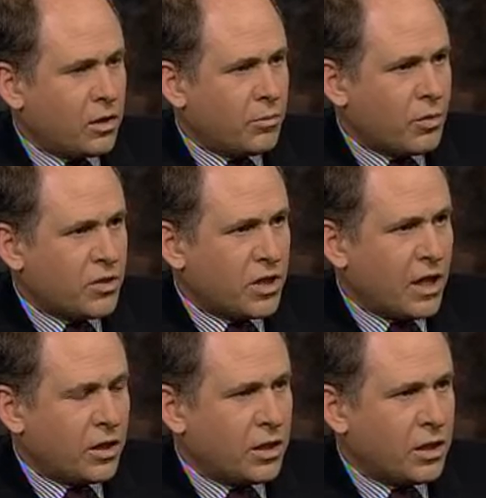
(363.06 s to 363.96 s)
and
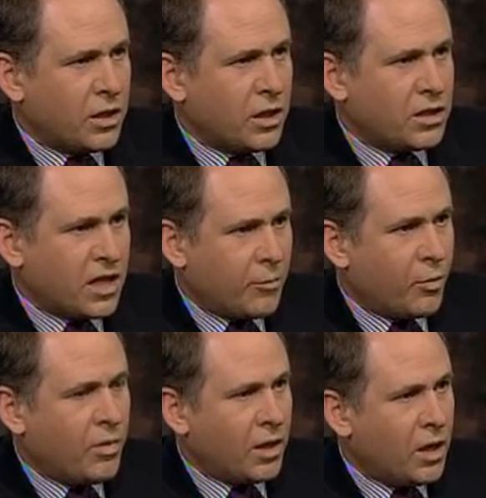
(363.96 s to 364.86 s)
personality and
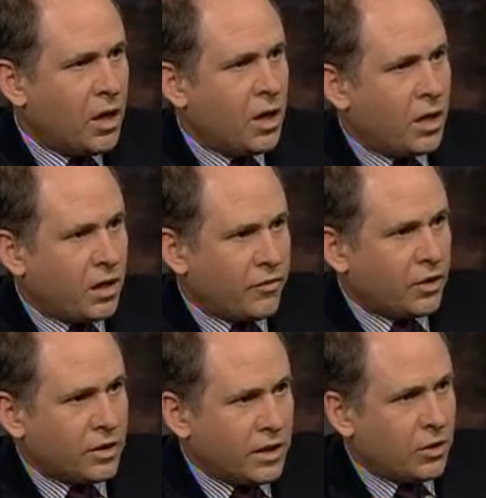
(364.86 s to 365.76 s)
temperament of the
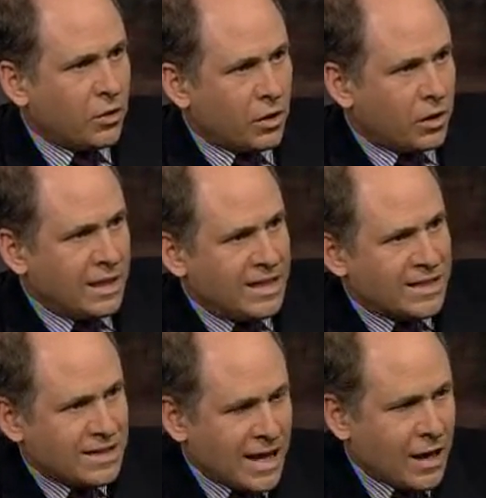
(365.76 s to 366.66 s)
leader
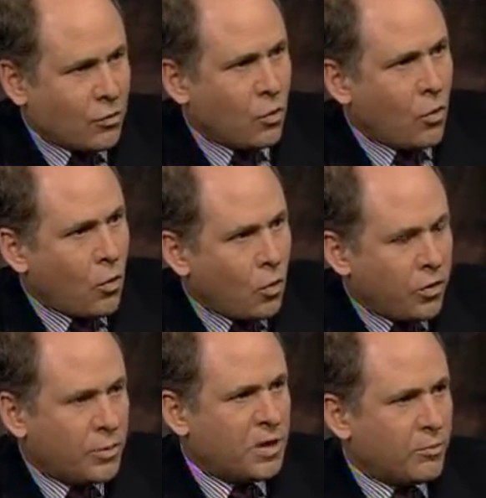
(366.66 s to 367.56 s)
leaks down to all
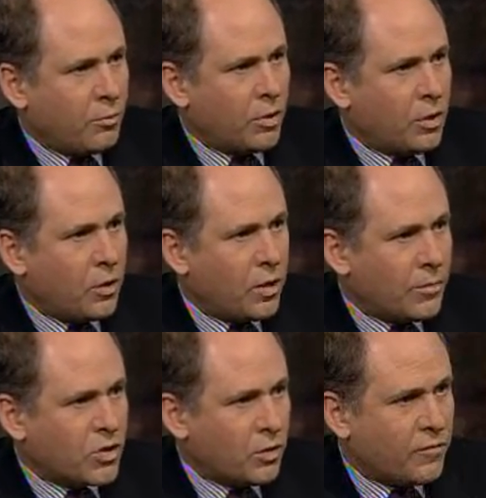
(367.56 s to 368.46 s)
the people below
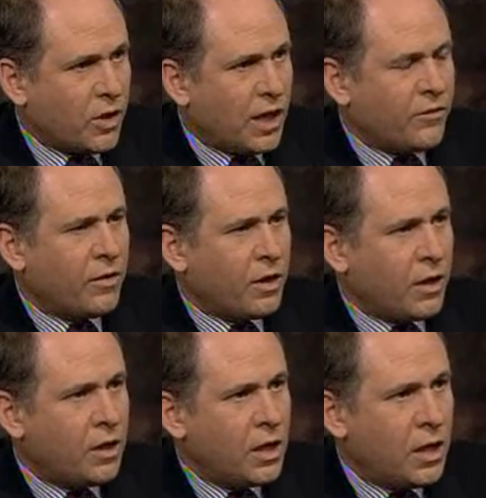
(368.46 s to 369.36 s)
him. So if you have
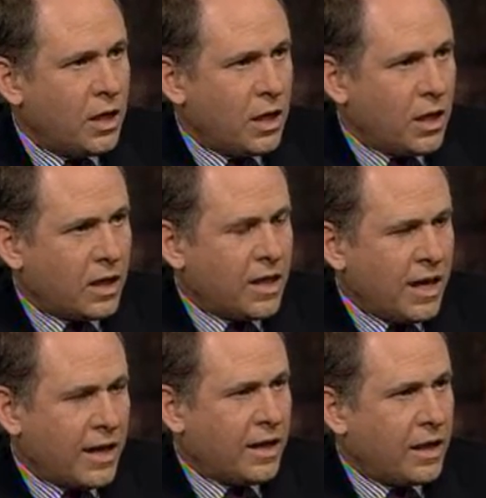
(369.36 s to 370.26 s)
a, a
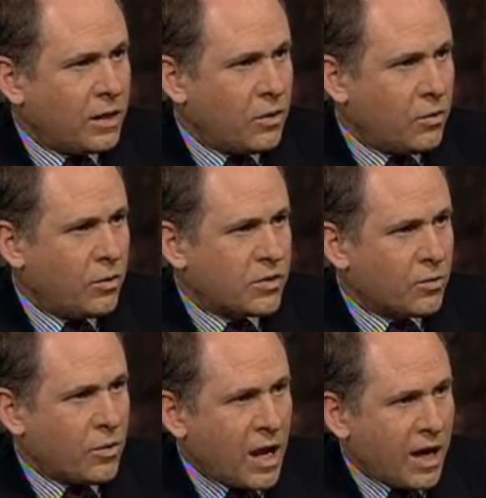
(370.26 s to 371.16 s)
candidate who is
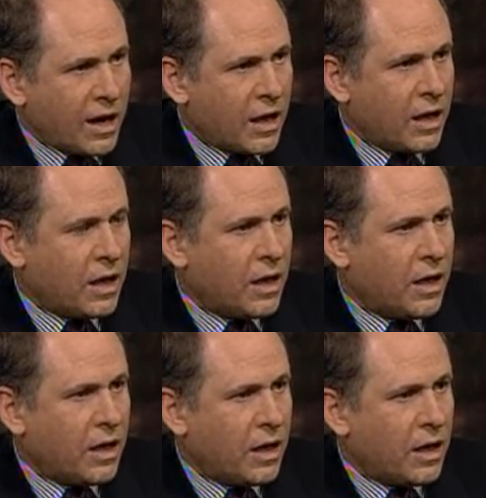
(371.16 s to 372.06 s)
erratic, uh,
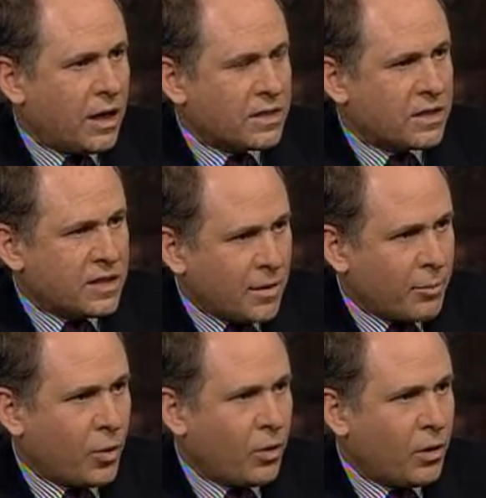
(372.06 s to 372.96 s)
has a
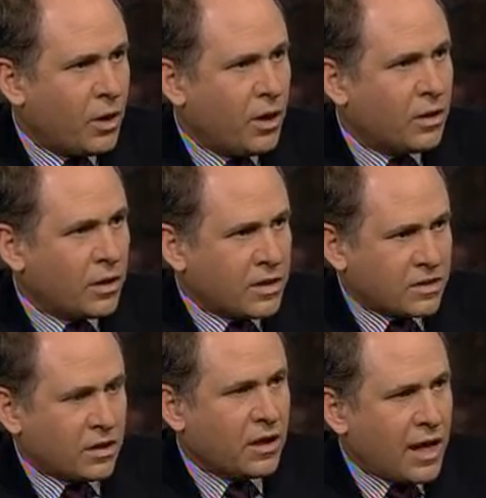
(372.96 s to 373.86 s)
temper, likes
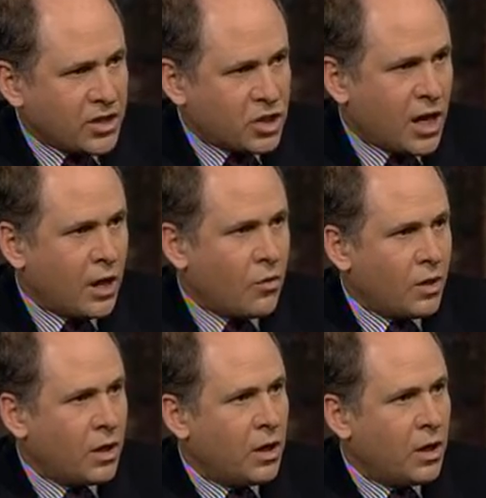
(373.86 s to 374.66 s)
to lash out,